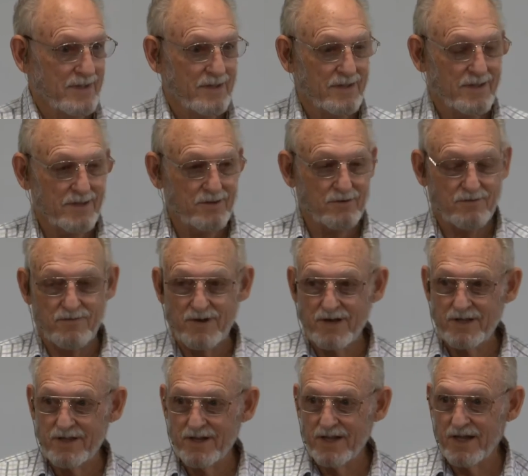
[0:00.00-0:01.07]
And you'll
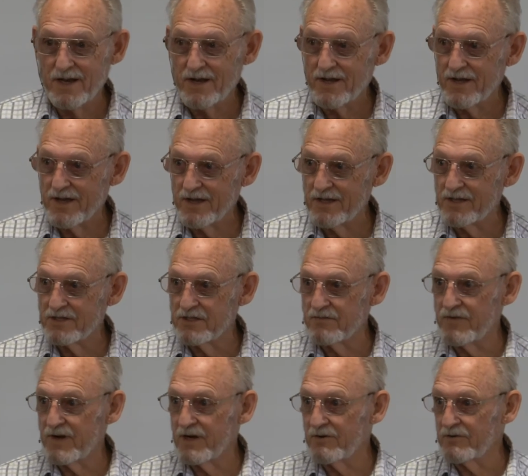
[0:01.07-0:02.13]
find that Ananias
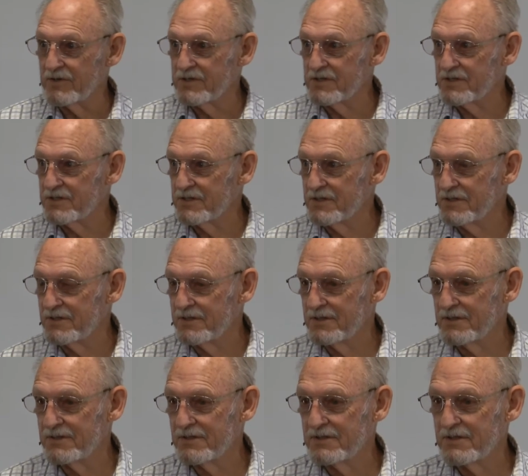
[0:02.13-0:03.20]
and
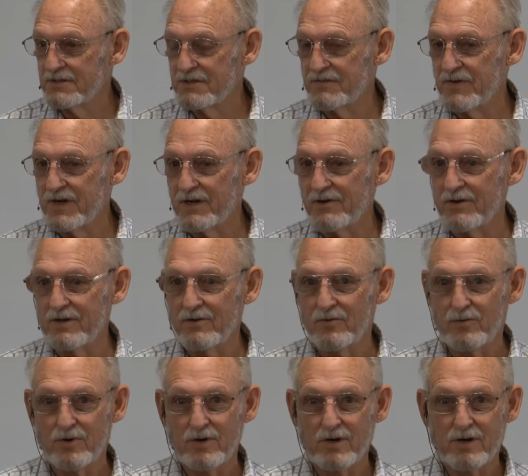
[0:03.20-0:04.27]
Sapphira
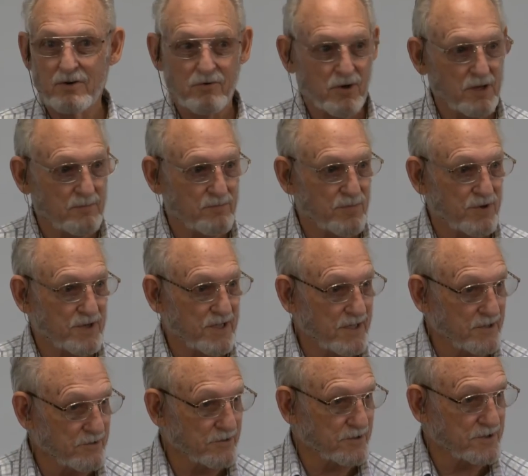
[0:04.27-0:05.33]
were great
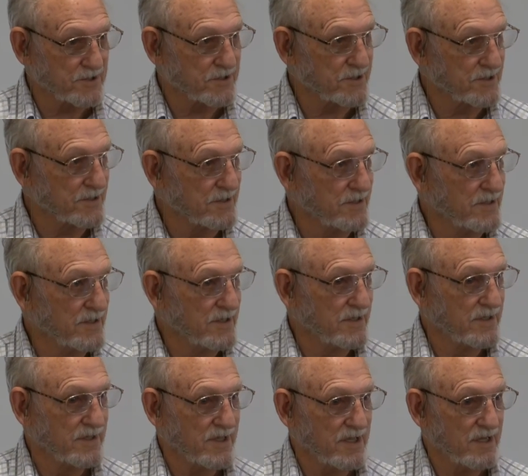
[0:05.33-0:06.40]
pretenders.
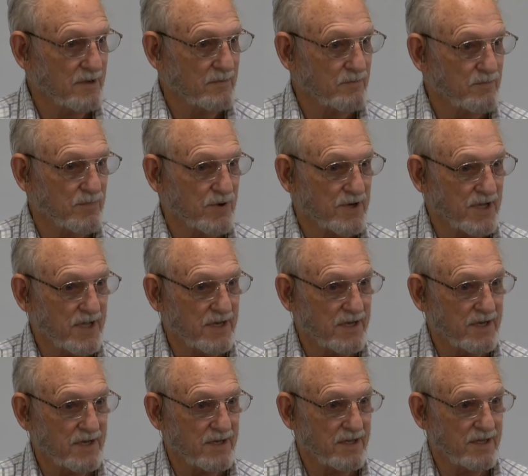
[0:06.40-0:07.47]
They
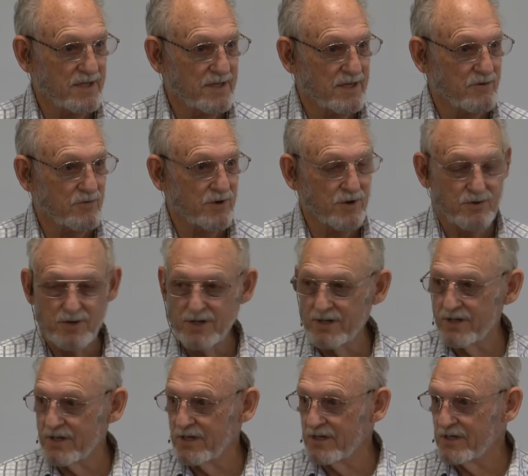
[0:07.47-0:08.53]
pretended that they were doing
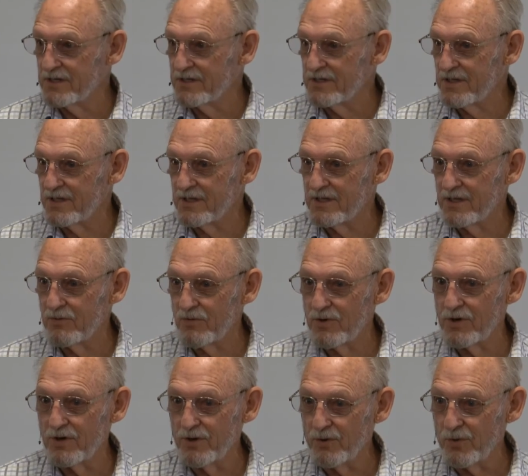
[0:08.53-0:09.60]
things that they
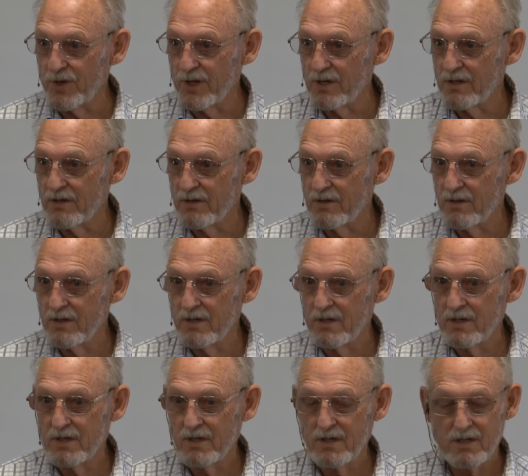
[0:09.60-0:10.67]
weren't doing.
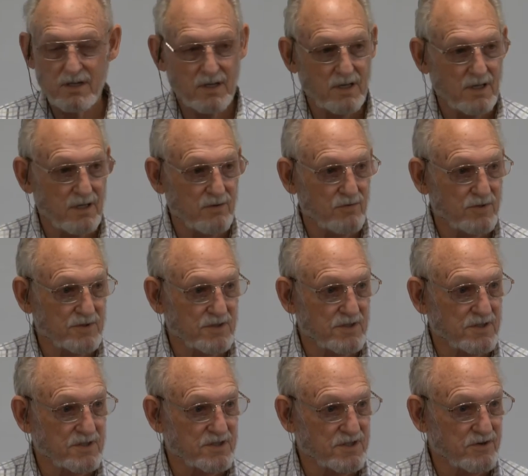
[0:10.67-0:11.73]
And it was a
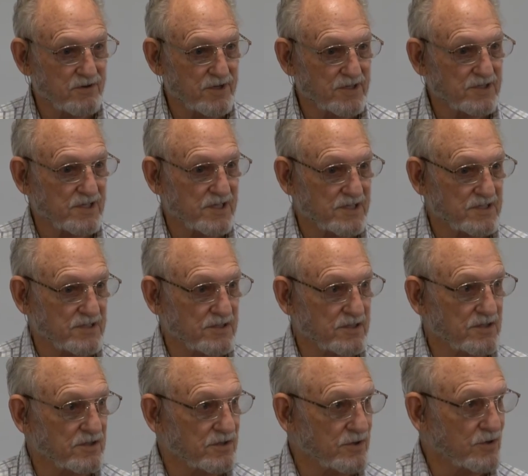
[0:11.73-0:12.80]
serious
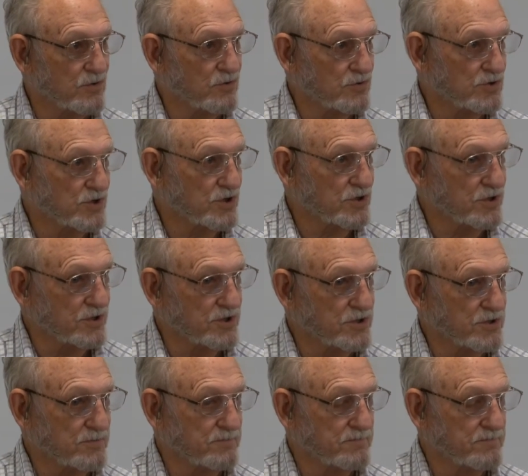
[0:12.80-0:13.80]
lesson to the whole church.